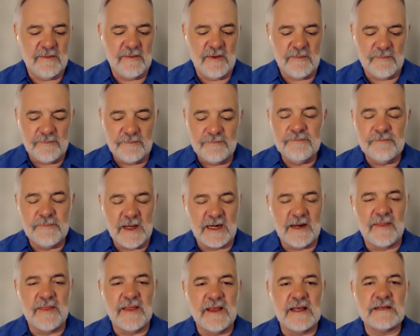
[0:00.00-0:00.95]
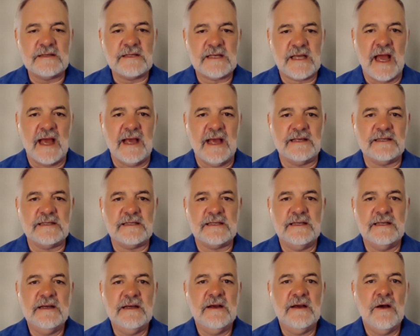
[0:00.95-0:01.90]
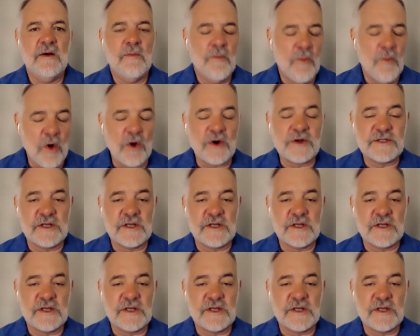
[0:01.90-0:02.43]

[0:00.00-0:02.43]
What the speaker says: But in this case, more